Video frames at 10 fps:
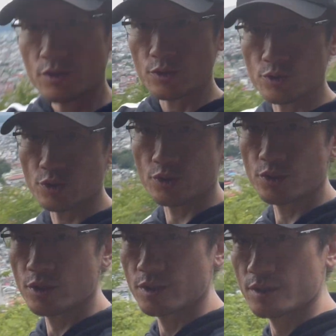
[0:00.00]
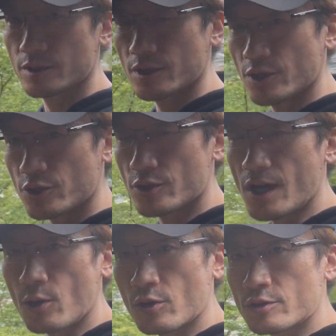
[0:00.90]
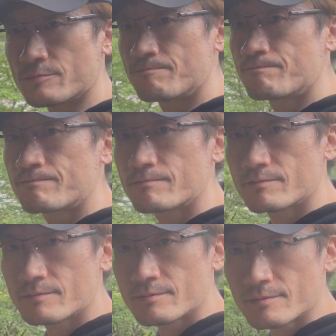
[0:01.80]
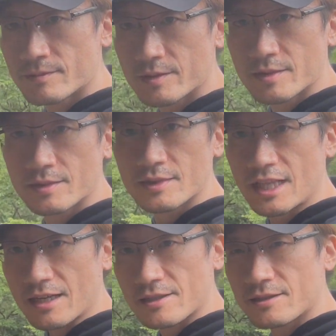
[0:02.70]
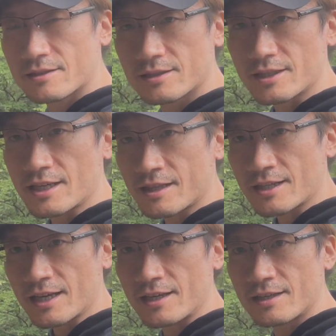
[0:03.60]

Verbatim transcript: to do your own task in a day.